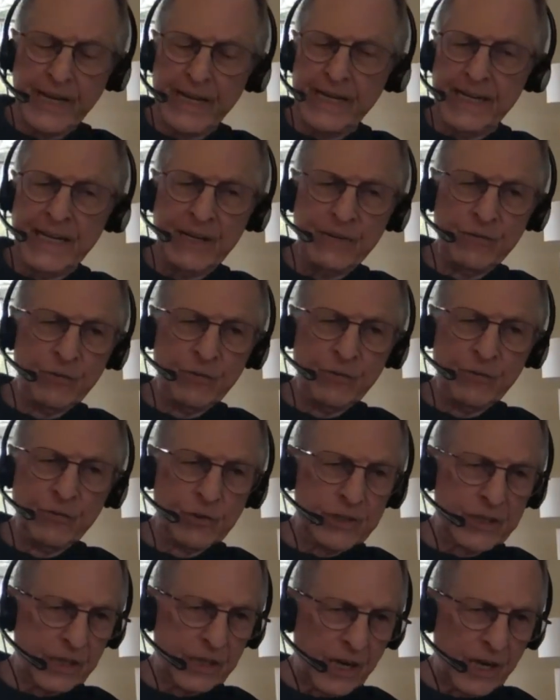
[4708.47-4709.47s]
Evil
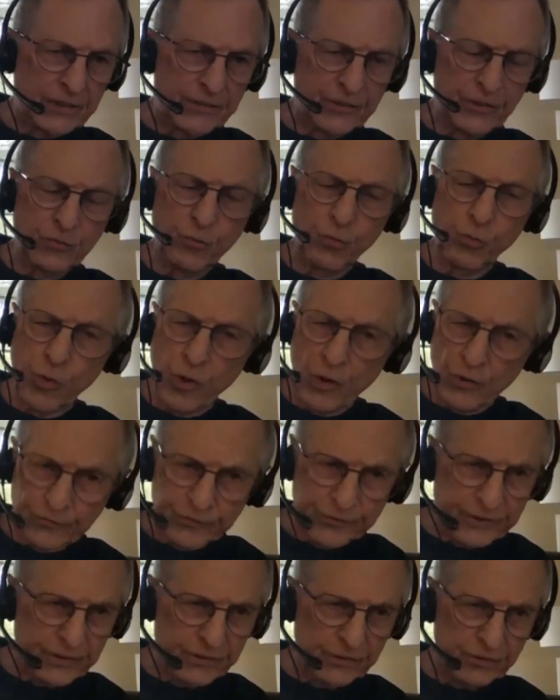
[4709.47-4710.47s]
cannot just waltz
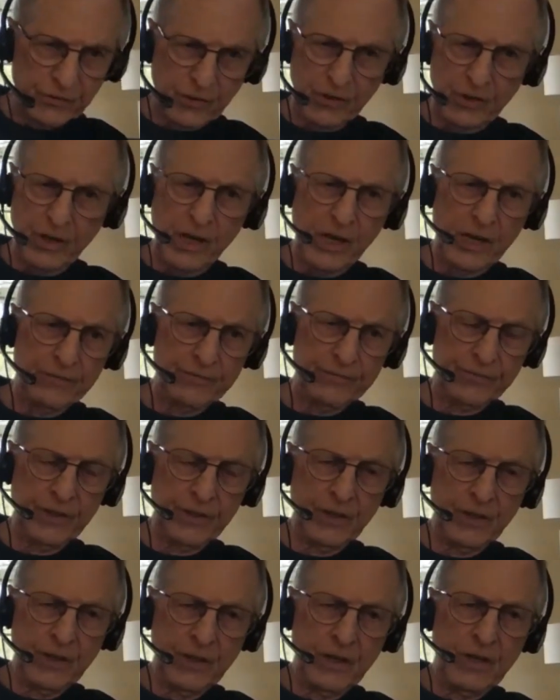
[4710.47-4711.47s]
into our life
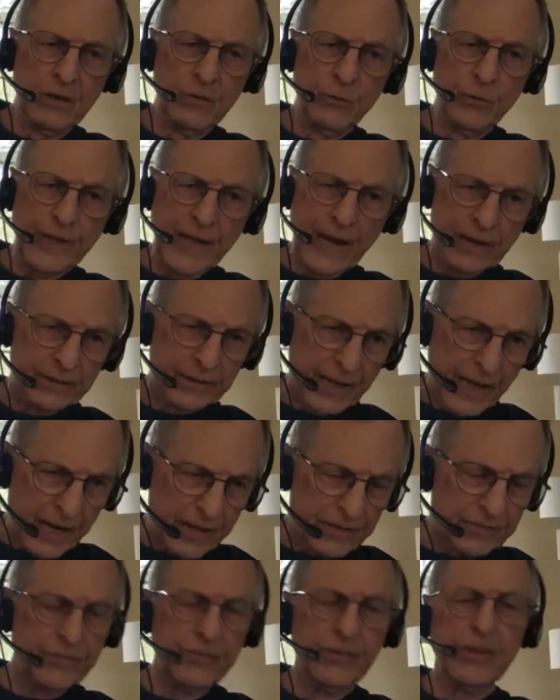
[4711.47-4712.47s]
without an
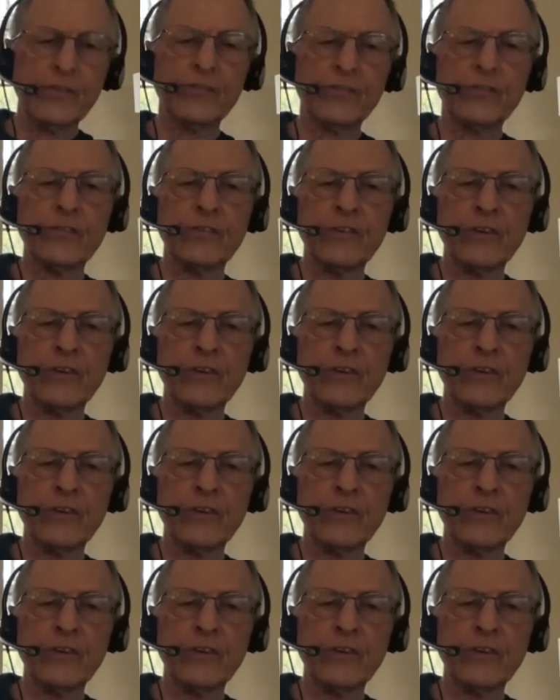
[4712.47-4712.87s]
access.